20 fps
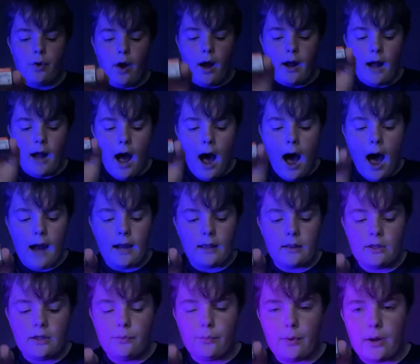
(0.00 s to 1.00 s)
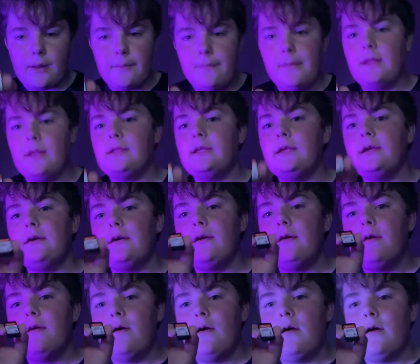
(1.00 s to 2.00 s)
I highly recommend it
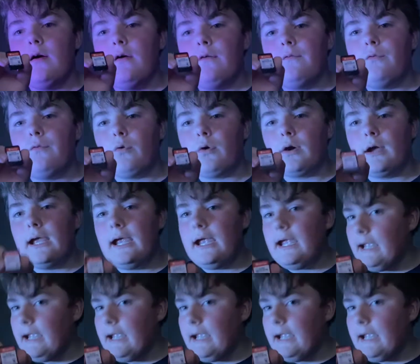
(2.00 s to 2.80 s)
for